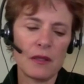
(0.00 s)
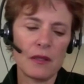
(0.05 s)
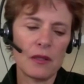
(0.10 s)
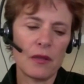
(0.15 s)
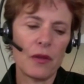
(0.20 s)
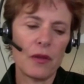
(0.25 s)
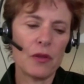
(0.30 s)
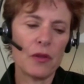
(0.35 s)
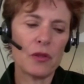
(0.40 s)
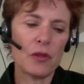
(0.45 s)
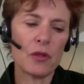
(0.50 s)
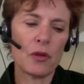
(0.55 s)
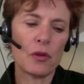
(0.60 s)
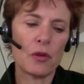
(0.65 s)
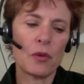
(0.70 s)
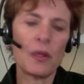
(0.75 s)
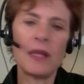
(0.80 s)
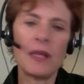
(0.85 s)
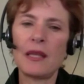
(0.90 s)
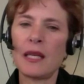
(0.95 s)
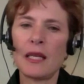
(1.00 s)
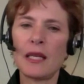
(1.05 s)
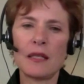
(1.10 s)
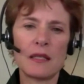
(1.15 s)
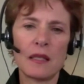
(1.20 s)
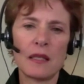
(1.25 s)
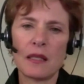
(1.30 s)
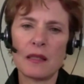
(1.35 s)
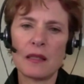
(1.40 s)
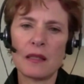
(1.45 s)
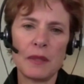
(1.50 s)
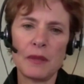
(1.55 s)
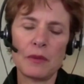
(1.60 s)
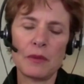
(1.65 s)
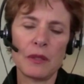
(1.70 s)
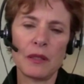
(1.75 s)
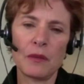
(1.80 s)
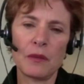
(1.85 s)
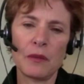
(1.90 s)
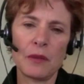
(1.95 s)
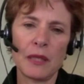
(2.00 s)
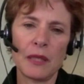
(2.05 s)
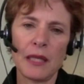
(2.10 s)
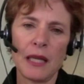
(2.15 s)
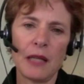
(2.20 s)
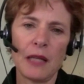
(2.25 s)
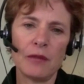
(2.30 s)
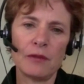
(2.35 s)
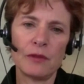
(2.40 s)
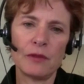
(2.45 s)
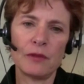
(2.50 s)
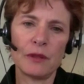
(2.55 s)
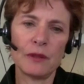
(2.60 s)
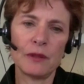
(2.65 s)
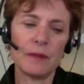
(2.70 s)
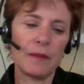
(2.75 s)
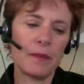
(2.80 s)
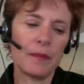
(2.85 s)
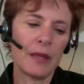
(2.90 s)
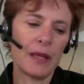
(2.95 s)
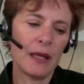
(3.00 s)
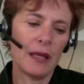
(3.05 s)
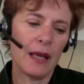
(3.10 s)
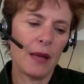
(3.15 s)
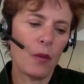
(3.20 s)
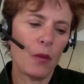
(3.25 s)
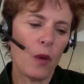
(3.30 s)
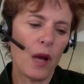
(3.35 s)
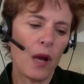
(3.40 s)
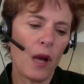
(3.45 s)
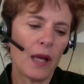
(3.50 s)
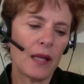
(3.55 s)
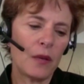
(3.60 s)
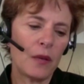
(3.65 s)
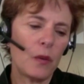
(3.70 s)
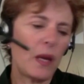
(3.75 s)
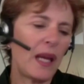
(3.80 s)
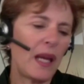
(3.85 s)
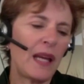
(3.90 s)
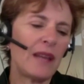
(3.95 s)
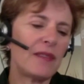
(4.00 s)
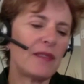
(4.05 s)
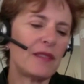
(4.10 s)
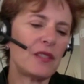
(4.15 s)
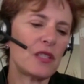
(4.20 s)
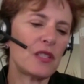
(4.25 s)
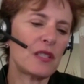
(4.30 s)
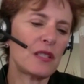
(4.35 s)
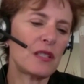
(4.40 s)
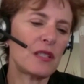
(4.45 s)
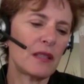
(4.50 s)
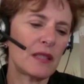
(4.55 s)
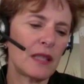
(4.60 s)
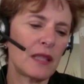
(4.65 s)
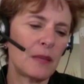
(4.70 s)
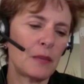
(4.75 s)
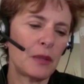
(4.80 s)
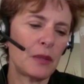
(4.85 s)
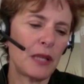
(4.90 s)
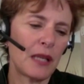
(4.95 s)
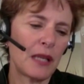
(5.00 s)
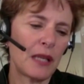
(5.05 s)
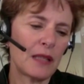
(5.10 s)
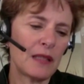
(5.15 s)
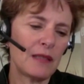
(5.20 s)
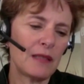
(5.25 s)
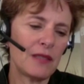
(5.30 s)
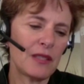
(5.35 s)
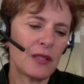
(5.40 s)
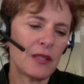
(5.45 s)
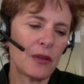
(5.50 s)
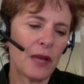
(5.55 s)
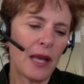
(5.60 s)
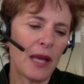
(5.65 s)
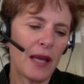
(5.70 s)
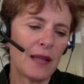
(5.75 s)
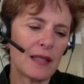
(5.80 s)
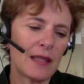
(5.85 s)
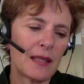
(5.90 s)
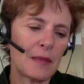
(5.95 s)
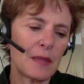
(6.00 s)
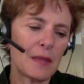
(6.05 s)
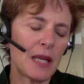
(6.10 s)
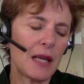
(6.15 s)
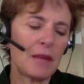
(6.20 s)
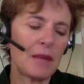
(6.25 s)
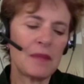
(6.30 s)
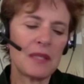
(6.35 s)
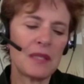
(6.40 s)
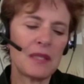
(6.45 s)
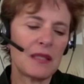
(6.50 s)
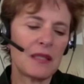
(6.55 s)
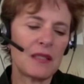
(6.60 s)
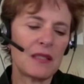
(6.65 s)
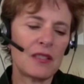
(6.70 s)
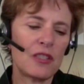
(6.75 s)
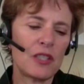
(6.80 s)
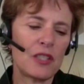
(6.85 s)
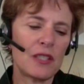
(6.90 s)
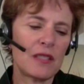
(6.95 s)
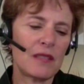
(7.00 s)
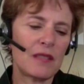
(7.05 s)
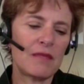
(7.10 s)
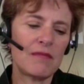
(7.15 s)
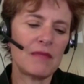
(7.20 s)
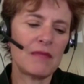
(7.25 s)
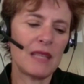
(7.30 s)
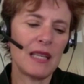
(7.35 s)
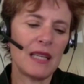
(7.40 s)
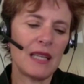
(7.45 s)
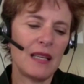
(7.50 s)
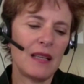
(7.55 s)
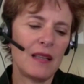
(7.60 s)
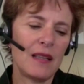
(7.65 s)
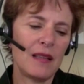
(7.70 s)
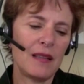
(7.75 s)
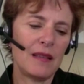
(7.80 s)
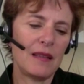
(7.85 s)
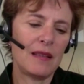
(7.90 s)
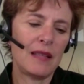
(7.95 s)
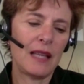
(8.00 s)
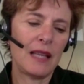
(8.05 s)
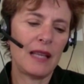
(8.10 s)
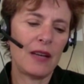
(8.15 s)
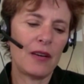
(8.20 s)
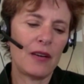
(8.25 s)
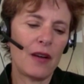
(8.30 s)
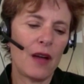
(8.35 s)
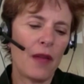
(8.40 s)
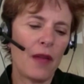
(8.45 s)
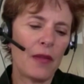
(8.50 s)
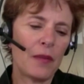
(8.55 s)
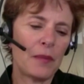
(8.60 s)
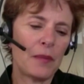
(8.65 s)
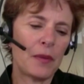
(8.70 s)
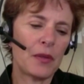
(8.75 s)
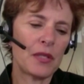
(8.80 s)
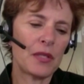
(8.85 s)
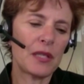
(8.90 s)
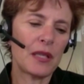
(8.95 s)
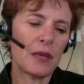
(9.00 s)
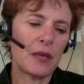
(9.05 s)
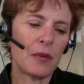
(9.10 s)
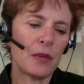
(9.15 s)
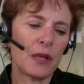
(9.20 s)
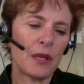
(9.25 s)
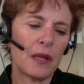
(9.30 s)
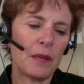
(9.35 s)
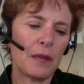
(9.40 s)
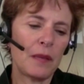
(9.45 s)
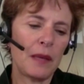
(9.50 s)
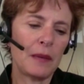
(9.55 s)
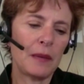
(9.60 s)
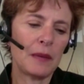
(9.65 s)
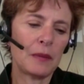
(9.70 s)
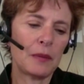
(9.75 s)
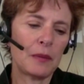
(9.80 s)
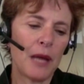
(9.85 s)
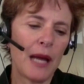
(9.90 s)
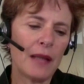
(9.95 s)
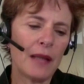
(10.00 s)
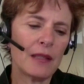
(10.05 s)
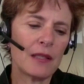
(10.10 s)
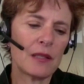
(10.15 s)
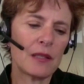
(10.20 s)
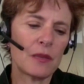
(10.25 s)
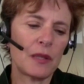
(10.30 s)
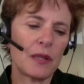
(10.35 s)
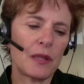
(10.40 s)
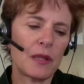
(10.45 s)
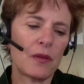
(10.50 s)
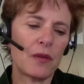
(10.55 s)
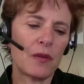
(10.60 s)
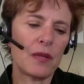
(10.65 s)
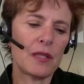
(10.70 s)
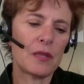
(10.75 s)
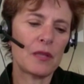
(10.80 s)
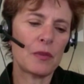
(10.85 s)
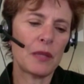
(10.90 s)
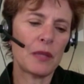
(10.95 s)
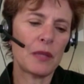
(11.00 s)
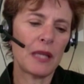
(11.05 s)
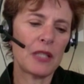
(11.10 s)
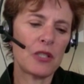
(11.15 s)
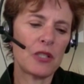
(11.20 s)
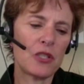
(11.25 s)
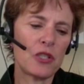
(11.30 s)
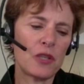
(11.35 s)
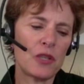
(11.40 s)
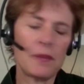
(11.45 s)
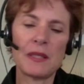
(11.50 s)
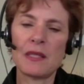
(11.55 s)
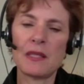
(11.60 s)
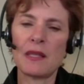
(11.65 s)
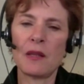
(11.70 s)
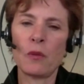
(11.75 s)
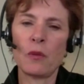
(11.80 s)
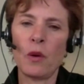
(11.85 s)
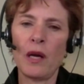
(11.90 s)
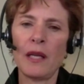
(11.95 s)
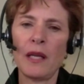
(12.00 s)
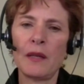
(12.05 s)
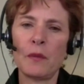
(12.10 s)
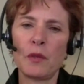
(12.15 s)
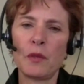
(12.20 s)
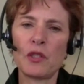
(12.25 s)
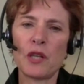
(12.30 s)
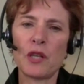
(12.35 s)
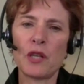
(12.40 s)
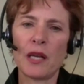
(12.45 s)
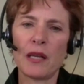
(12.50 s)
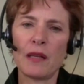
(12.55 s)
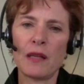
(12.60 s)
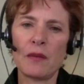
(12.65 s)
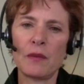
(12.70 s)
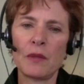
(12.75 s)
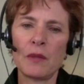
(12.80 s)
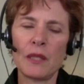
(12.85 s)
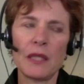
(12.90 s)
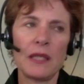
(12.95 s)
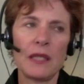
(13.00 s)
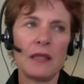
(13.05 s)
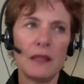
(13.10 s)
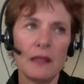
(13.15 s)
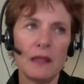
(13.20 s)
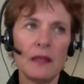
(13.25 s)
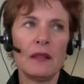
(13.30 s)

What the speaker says: So those are three things that can be really, really helpful. And walking away, if it just looks unproductive, is okay. Sometimes it's just they're not the person that we're going to be able to practice with, or this relationship isn't the one in which I can really